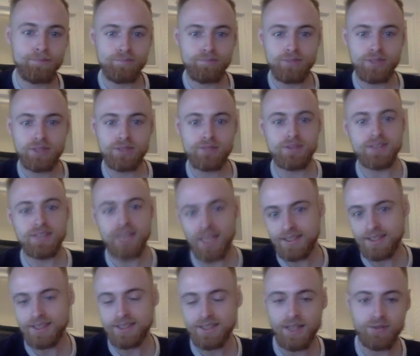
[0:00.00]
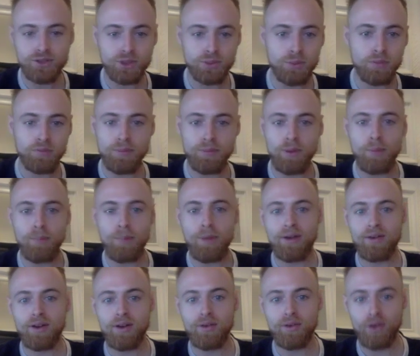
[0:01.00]
It's fantastic to have someone from your
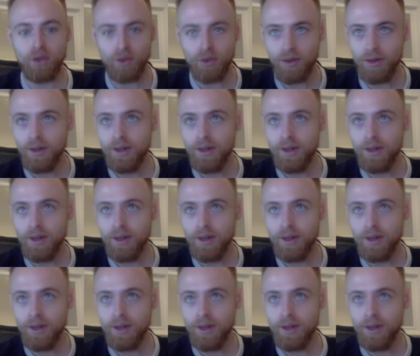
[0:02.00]
background on.